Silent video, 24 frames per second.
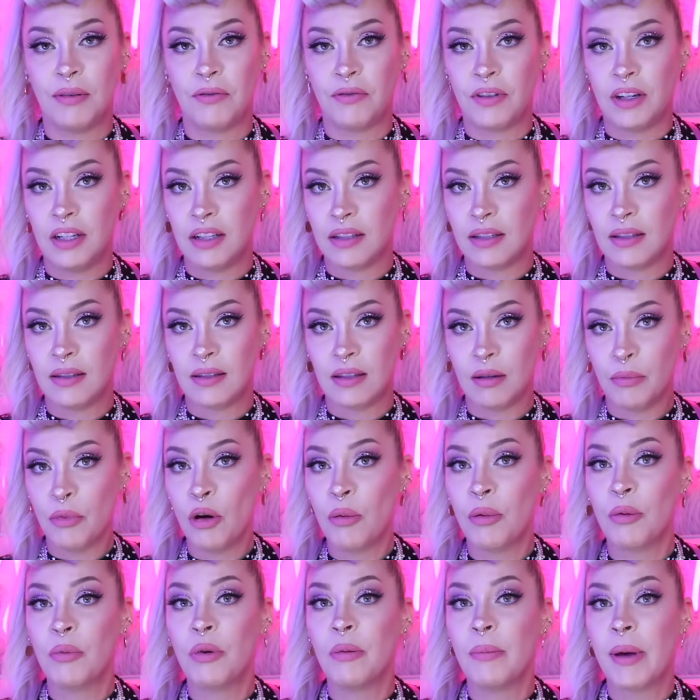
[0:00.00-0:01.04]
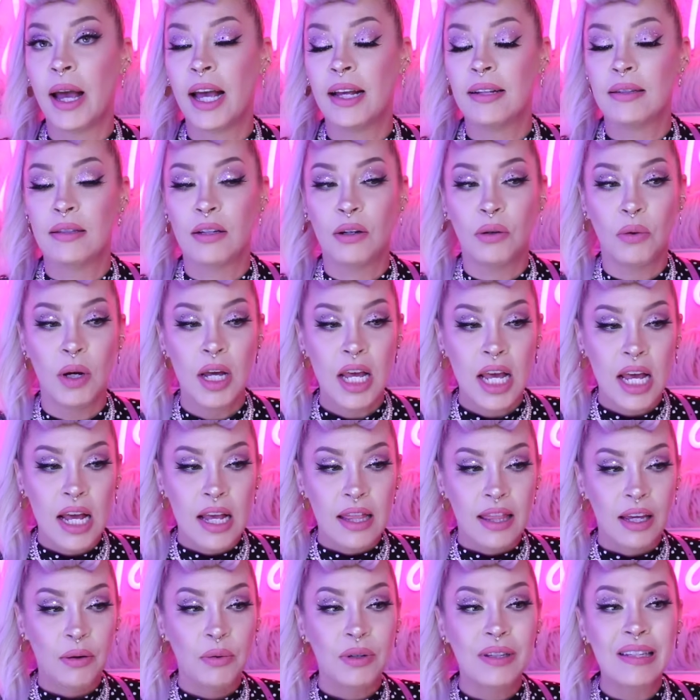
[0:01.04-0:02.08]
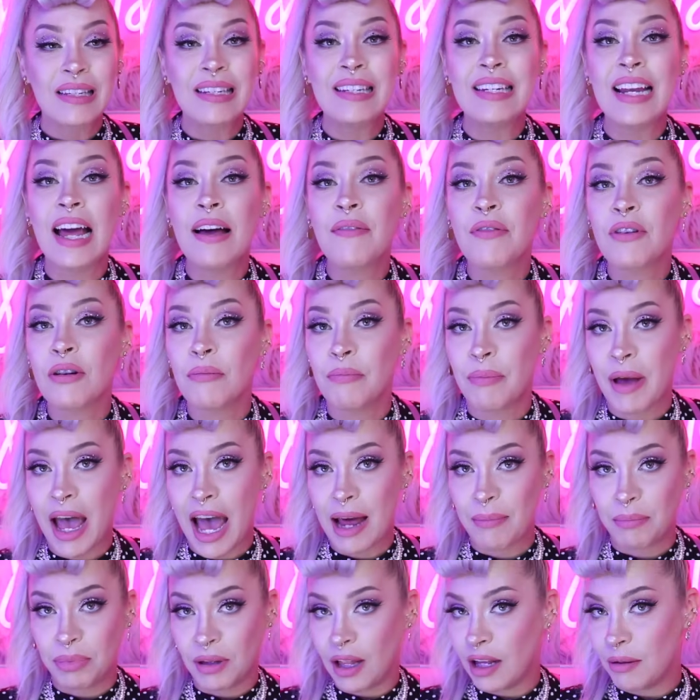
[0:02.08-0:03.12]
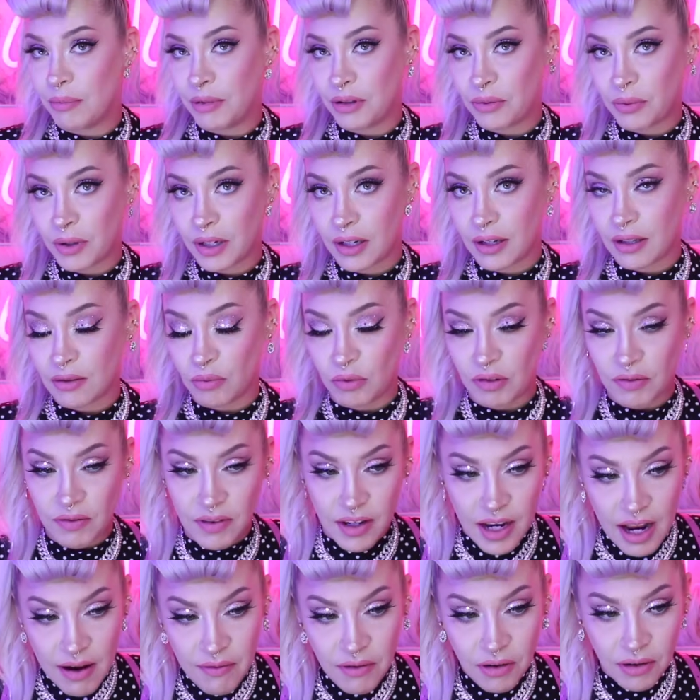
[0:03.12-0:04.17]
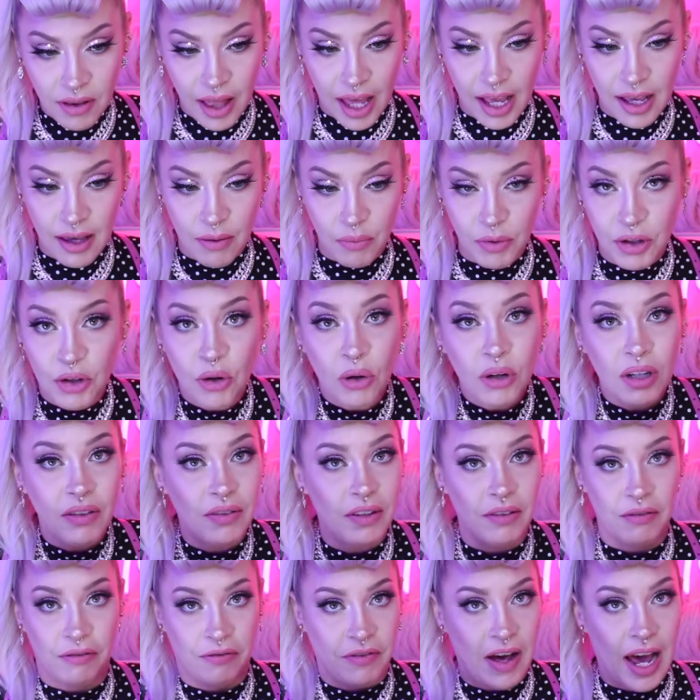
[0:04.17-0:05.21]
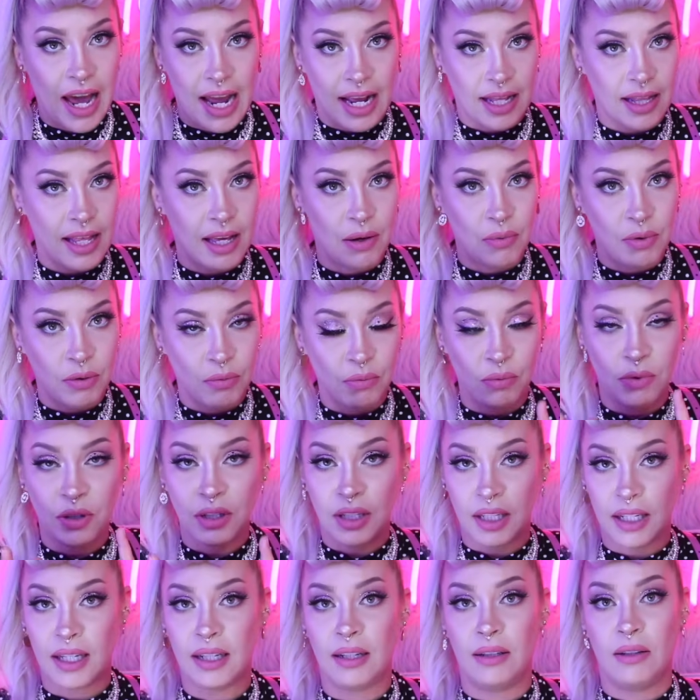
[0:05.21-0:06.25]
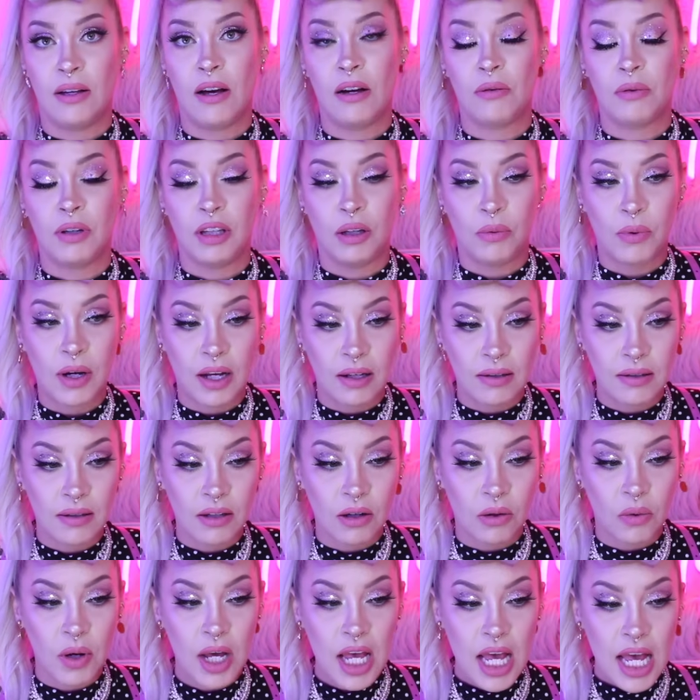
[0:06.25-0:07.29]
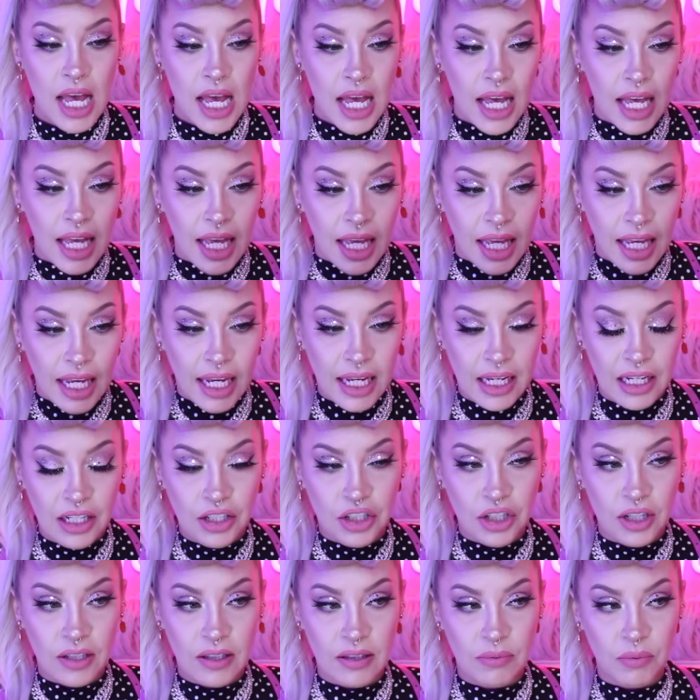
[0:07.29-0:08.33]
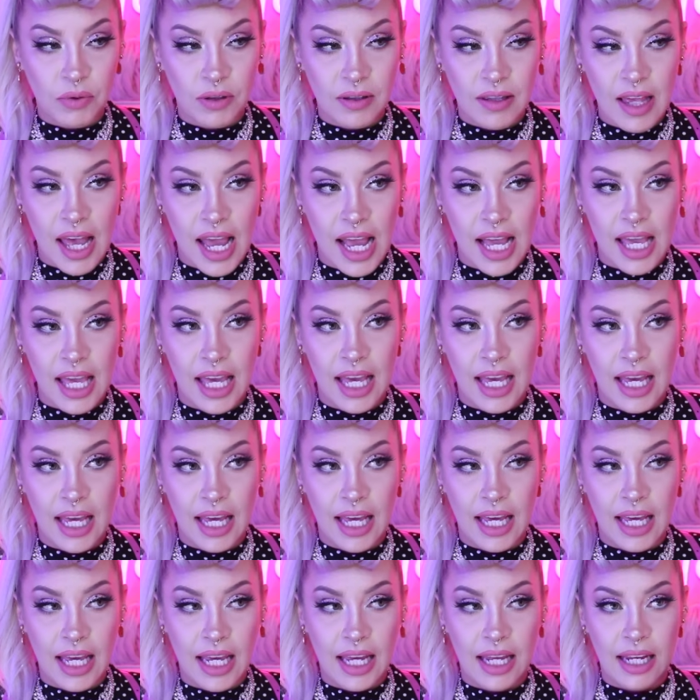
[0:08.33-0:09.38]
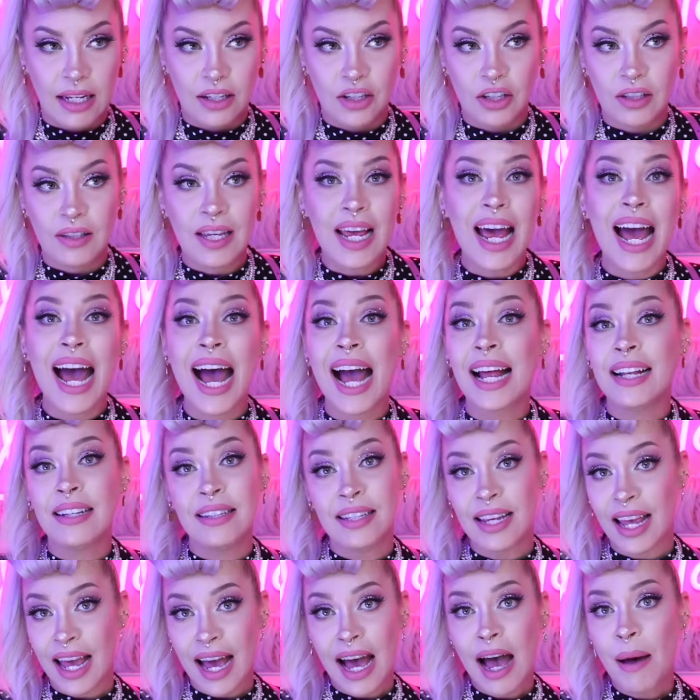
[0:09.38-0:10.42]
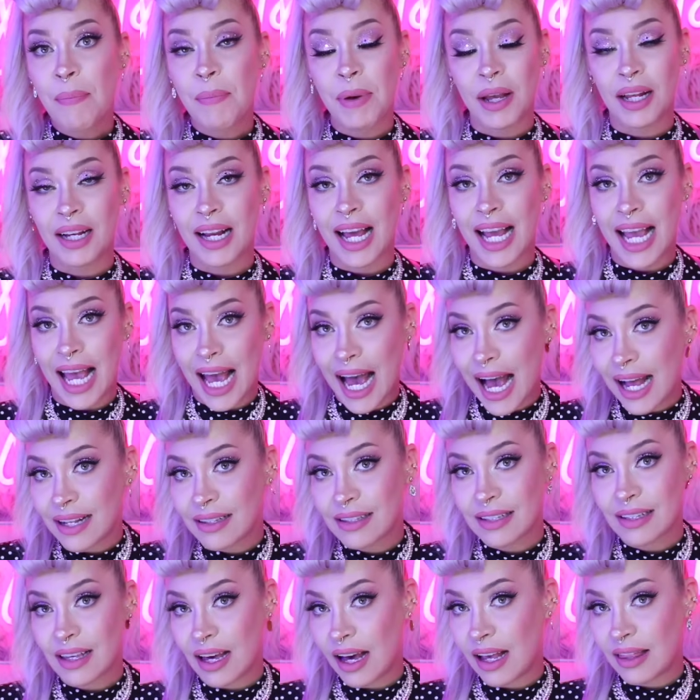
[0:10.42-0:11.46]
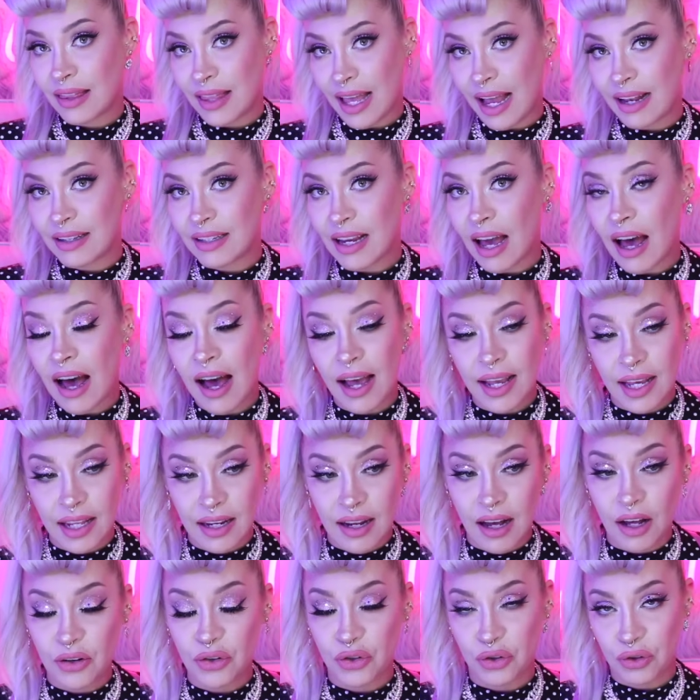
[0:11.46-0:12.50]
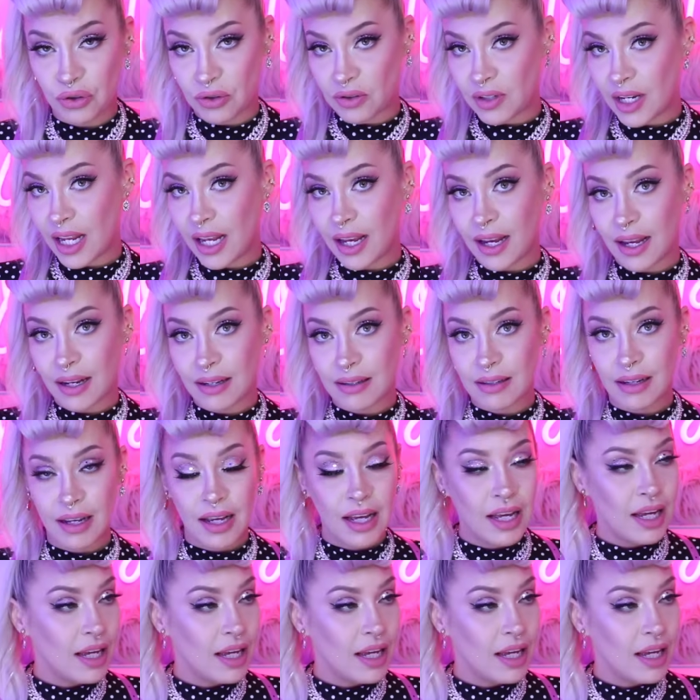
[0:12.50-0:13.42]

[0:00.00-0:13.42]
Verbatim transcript: been friends since the moment we met. So there was never bad blood between us. We've never, like, we don't even fight. Like, we really get along really well. So it just was like, it just had to happen. I had to cut that tie and understand